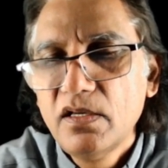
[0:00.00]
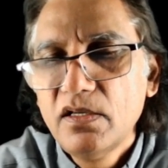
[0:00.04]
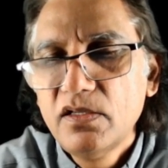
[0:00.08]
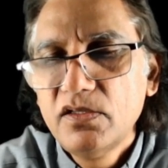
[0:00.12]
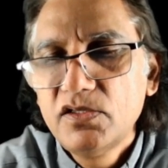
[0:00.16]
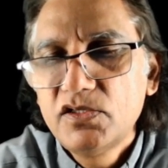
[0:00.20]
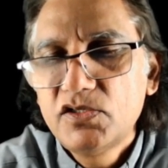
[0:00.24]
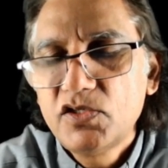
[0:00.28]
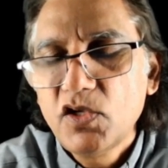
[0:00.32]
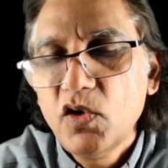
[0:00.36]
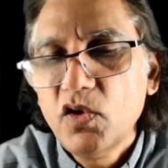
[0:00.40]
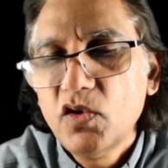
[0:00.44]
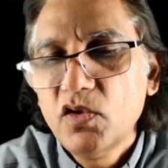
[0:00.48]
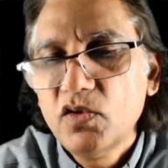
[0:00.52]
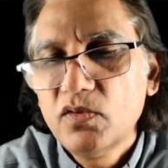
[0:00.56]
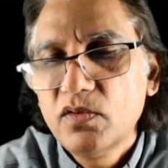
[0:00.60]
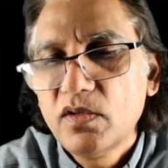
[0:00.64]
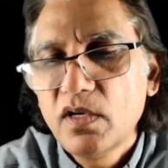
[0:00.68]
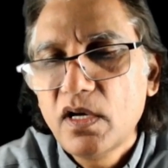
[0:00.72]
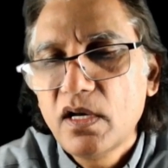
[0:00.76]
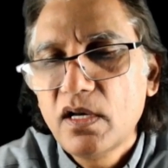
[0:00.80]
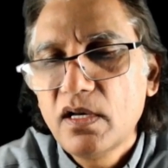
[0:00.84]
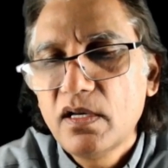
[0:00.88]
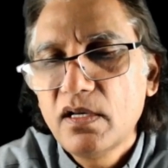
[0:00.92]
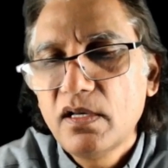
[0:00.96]
So,
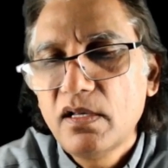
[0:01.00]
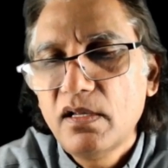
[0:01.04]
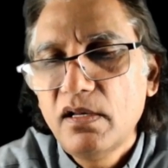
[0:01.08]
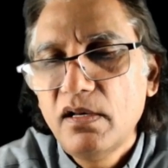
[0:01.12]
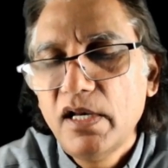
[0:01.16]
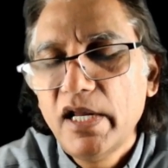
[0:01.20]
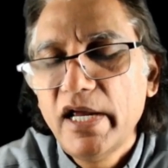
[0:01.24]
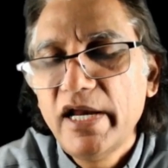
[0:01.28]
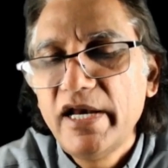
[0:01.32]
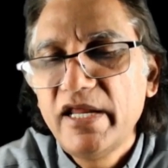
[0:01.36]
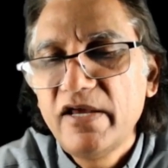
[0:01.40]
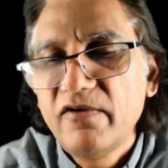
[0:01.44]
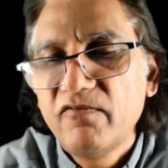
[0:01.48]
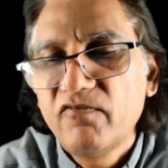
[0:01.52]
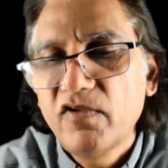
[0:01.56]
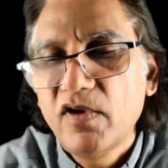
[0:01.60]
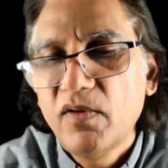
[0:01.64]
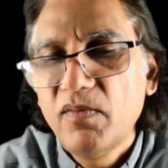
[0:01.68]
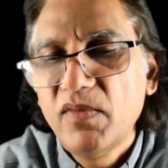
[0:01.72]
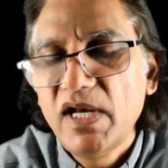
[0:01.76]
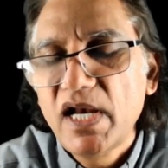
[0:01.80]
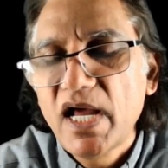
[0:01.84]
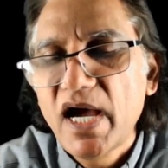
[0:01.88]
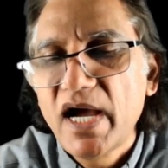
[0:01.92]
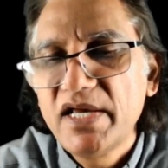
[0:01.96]
learning
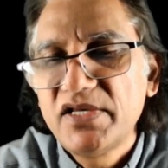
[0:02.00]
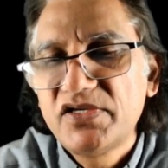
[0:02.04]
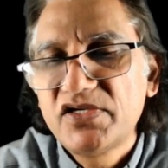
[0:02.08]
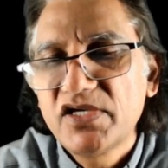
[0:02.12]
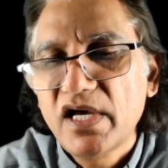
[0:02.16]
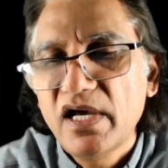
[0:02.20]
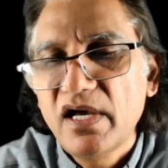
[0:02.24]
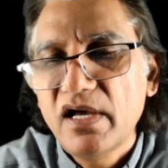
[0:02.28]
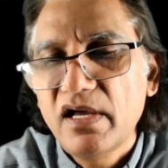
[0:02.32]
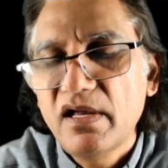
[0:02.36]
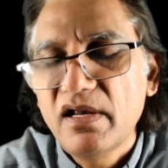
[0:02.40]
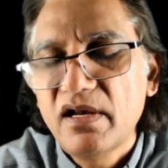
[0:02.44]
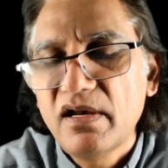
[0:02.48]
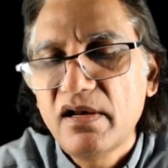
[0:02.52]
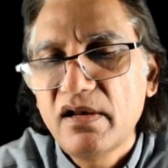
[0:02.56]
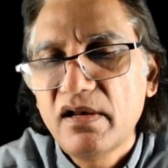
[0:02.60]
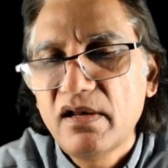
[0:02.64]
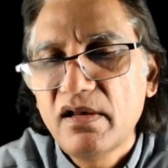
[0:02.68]
from Elijah,